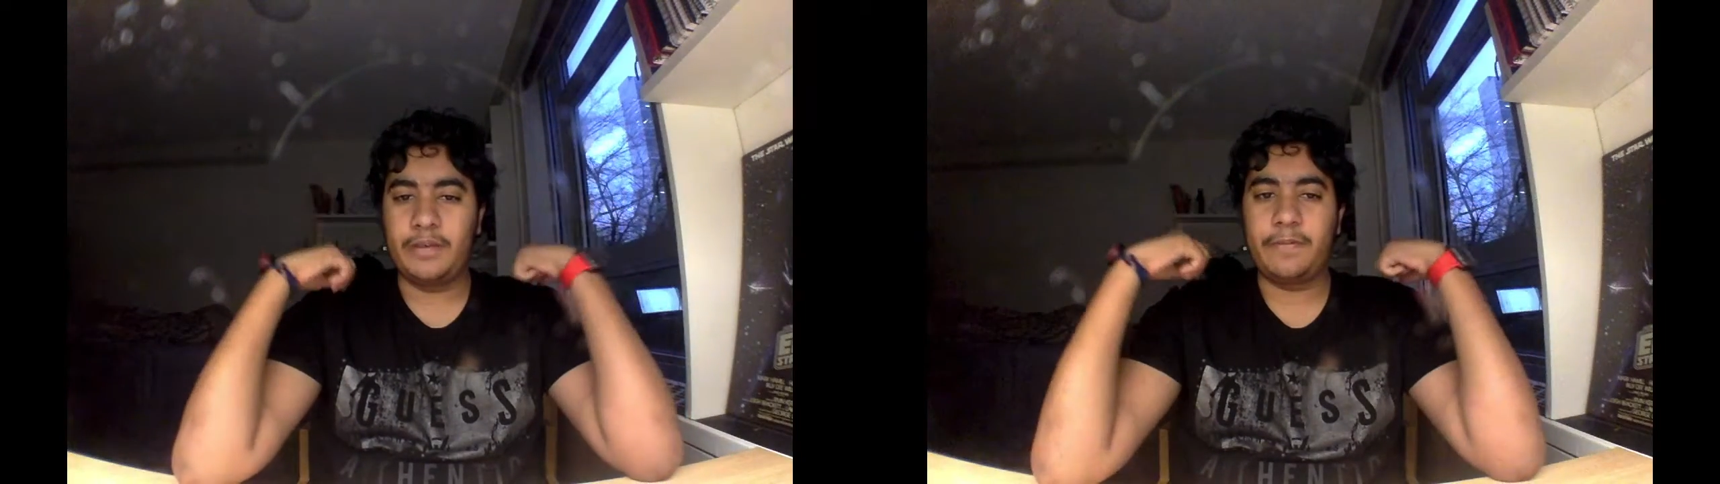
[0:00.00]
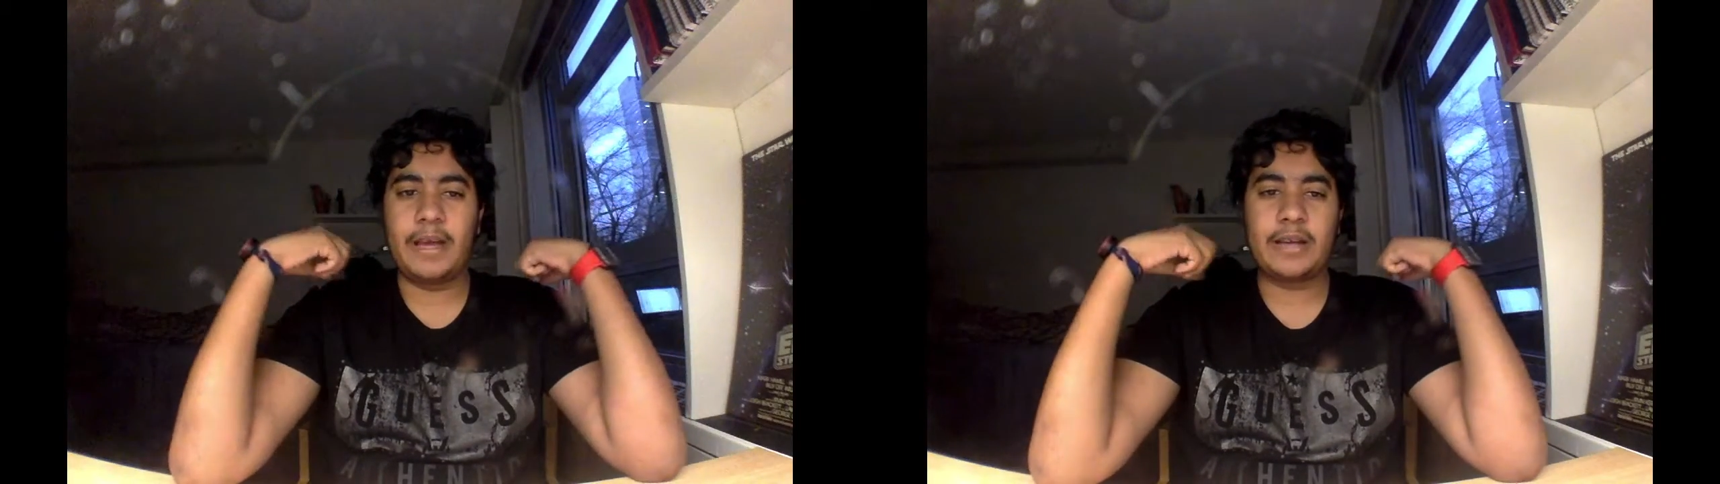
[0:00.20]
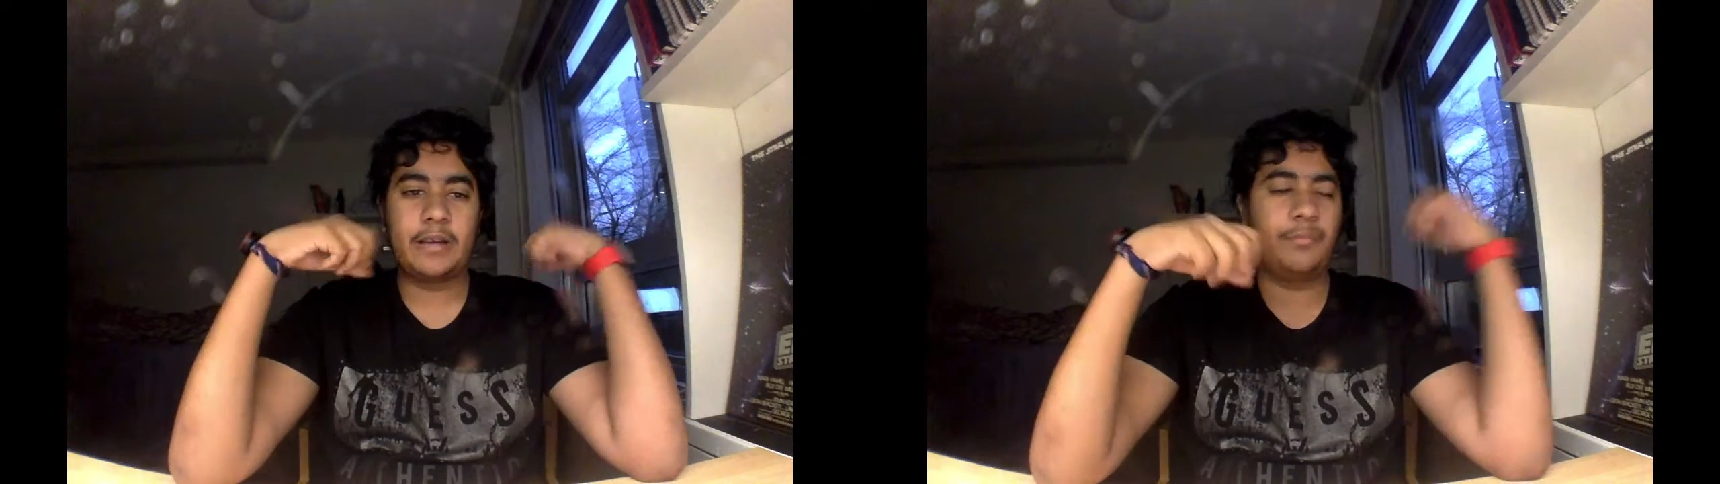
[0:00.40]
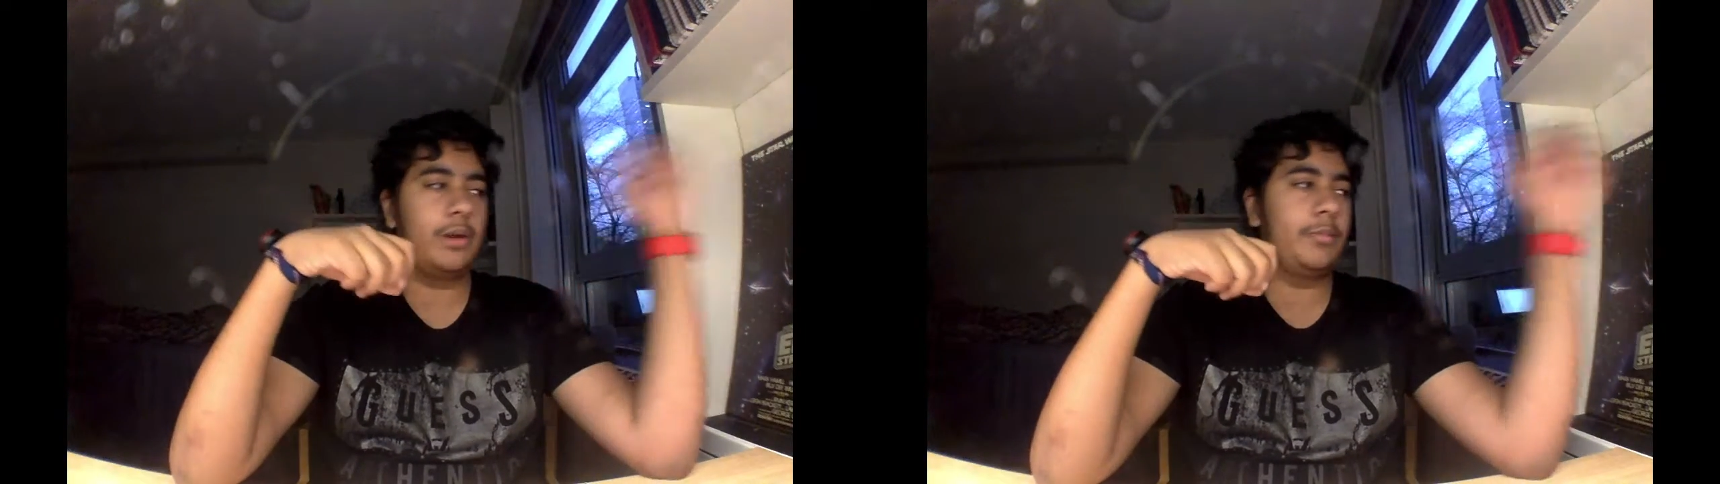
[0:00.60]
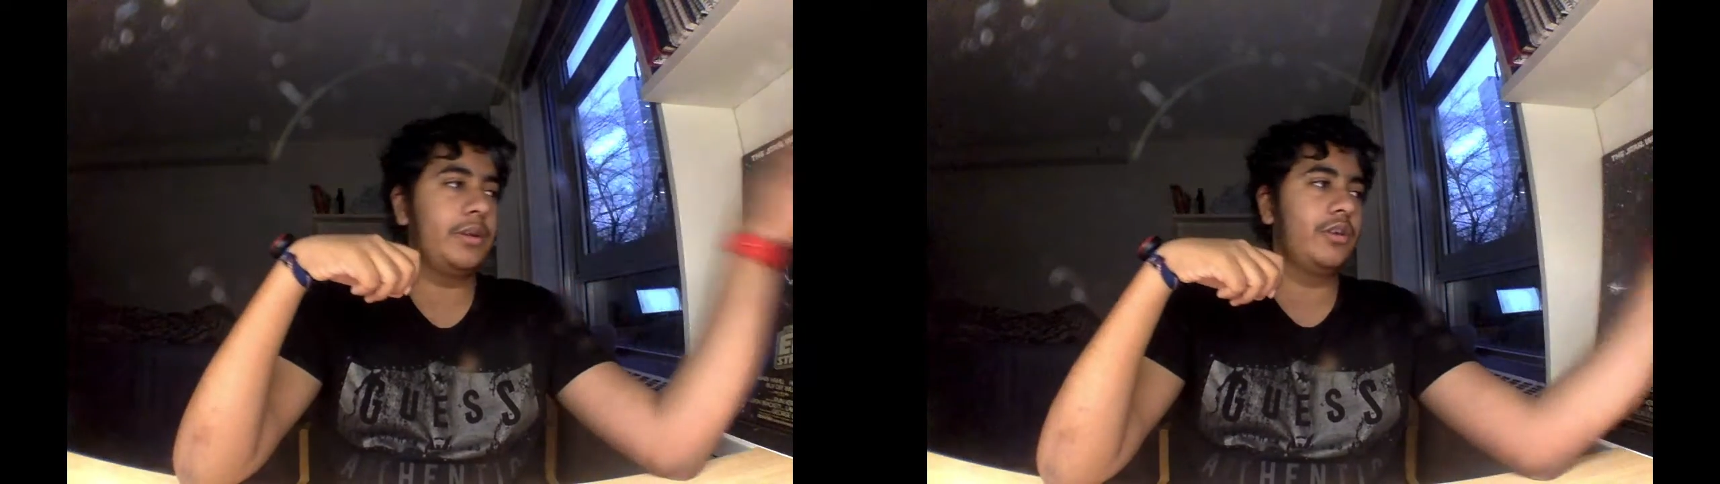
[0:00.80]
In fact, I'm
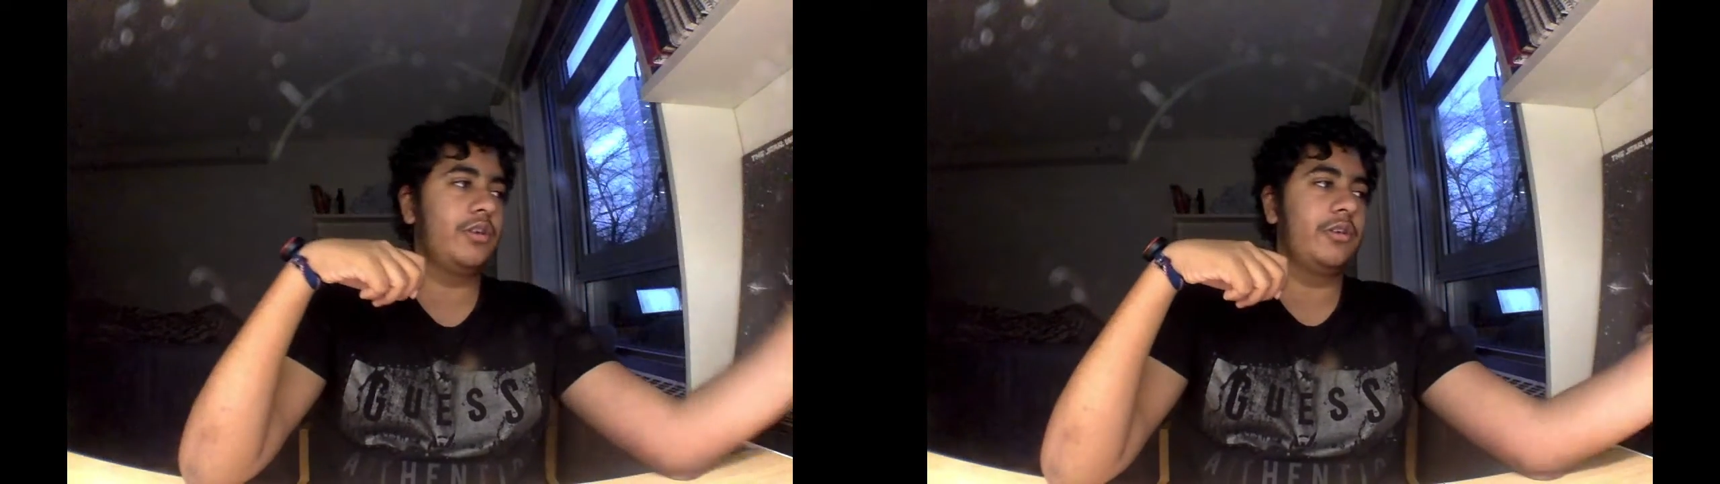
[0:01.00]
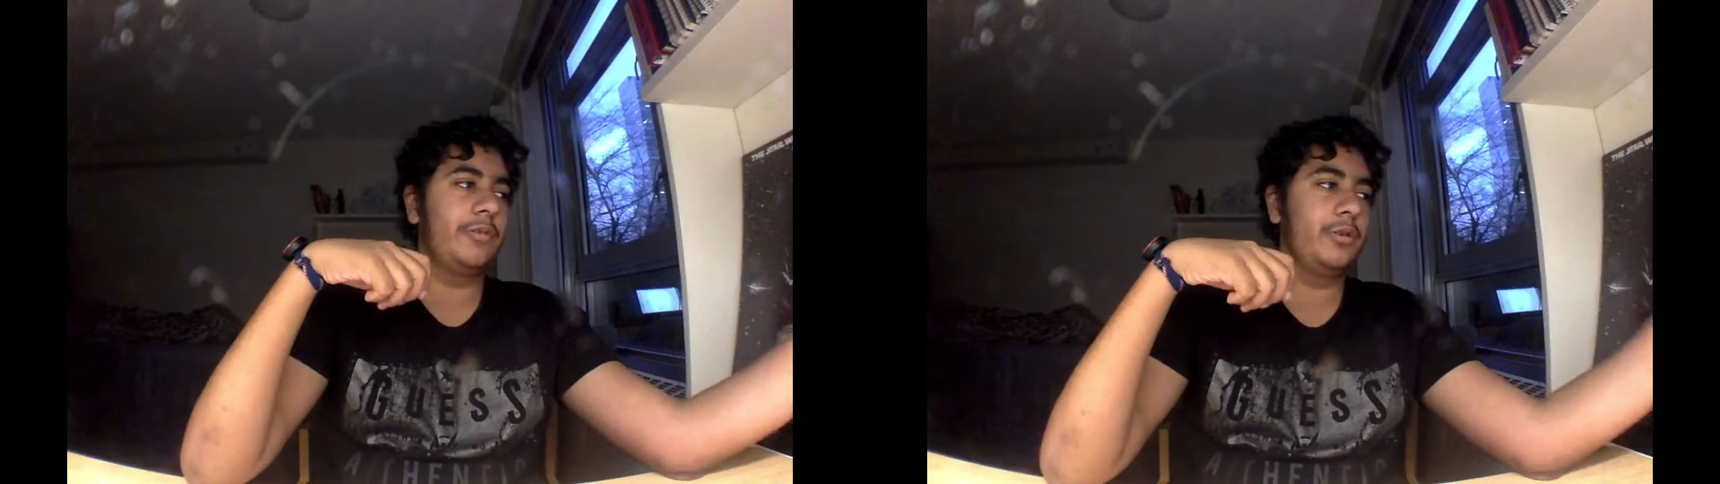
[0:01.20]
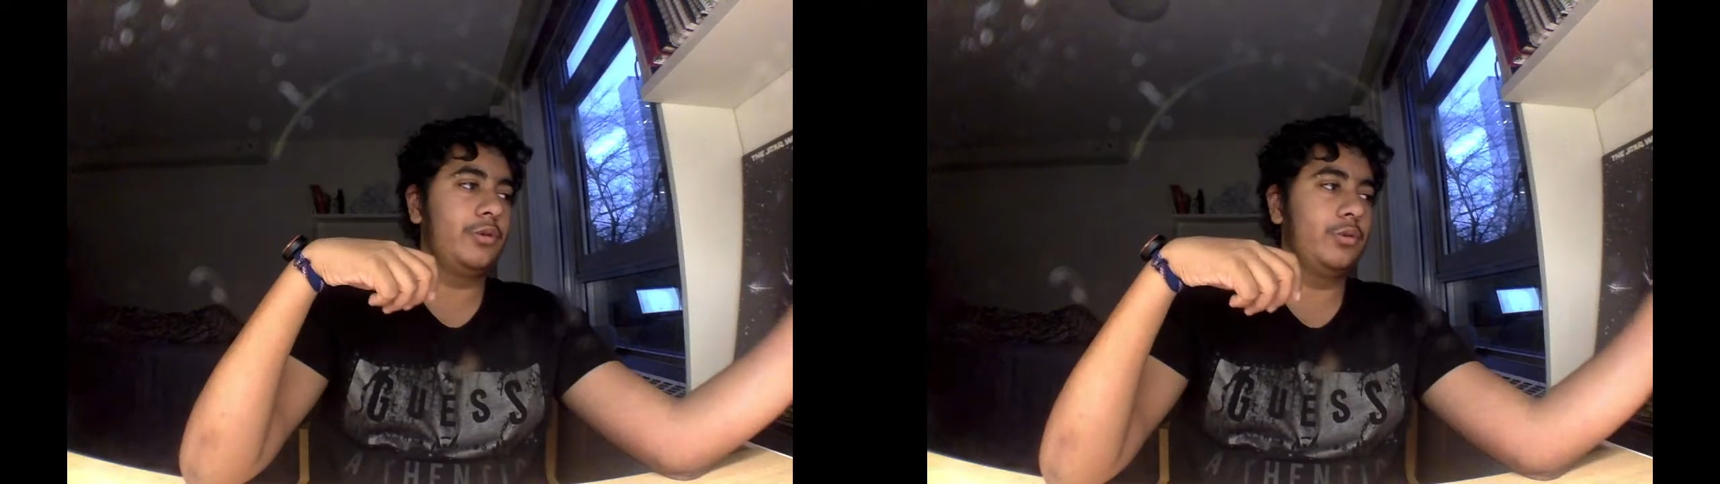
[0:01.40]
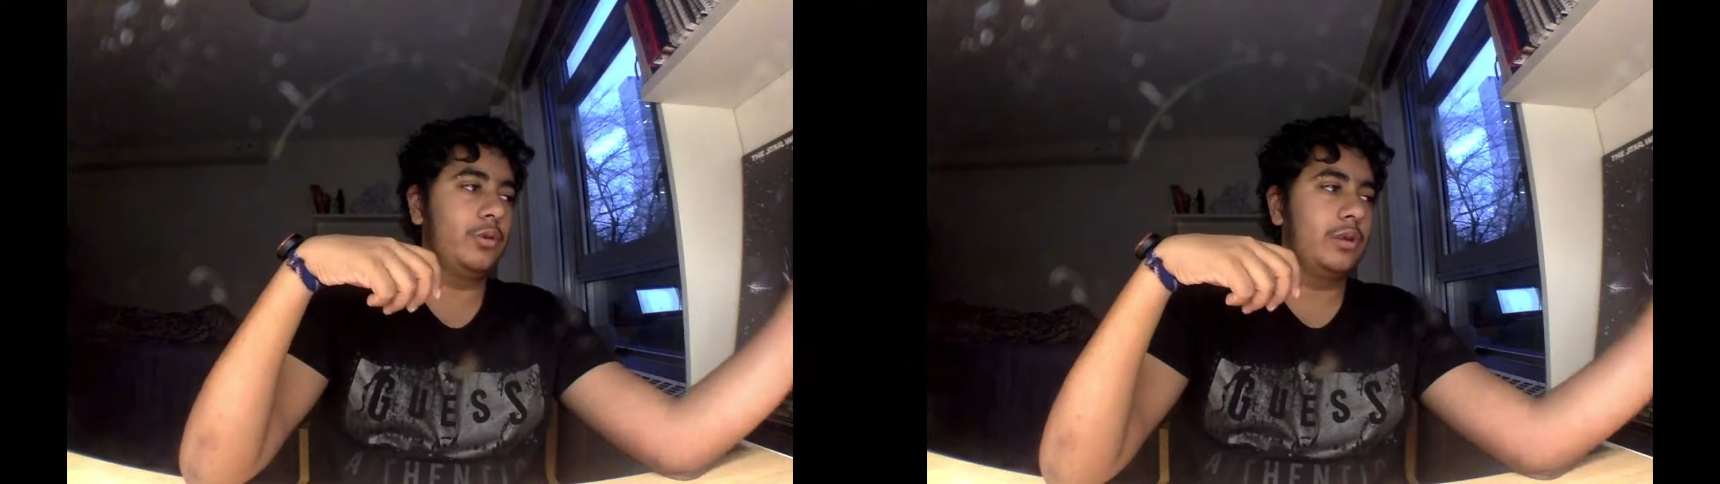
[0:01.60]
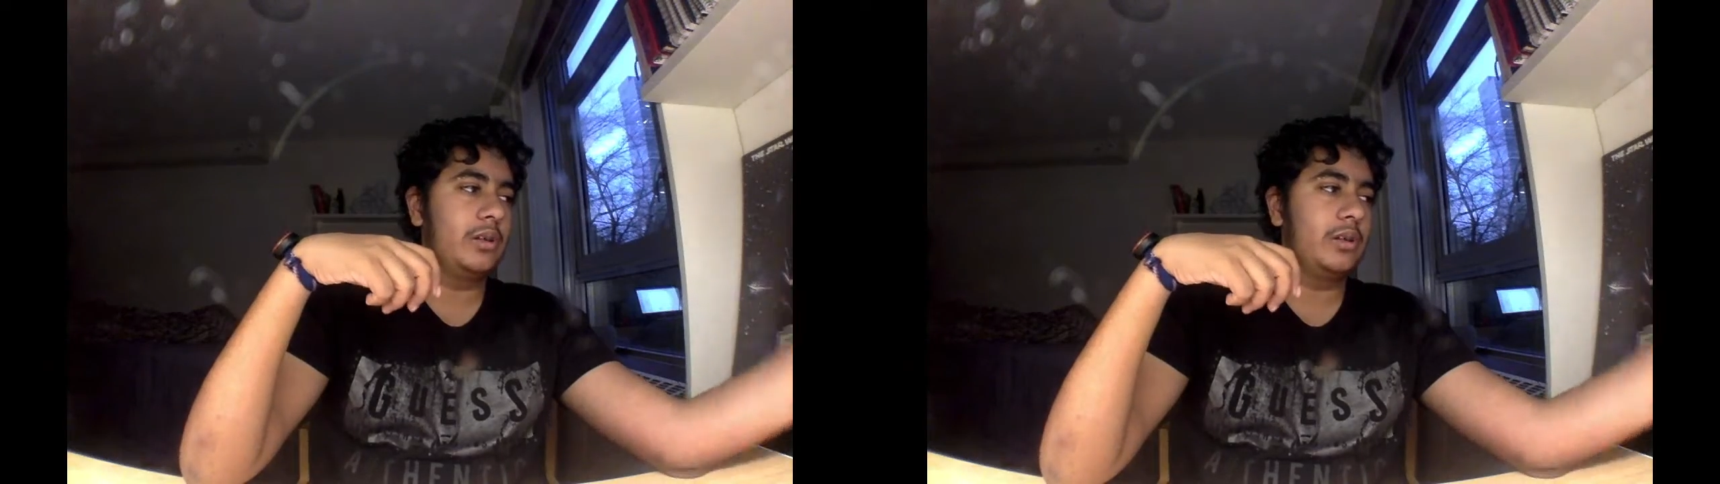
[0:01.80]
probably gonna review